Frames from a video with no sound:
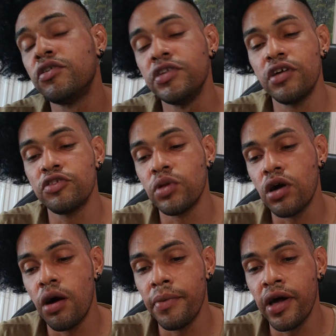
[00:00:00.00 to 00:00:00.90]
the results will
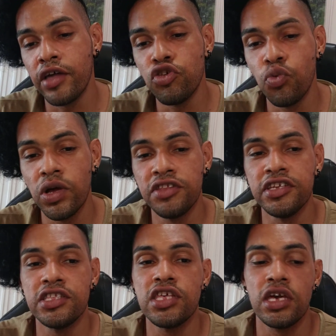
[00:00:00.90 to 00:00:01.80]
come and you will
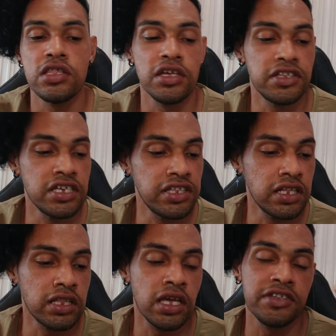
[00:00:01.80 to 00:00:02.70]
see changes. These
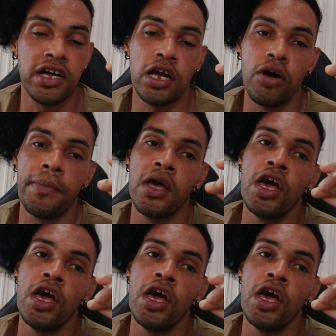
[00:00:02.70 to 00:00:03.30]
little things add up.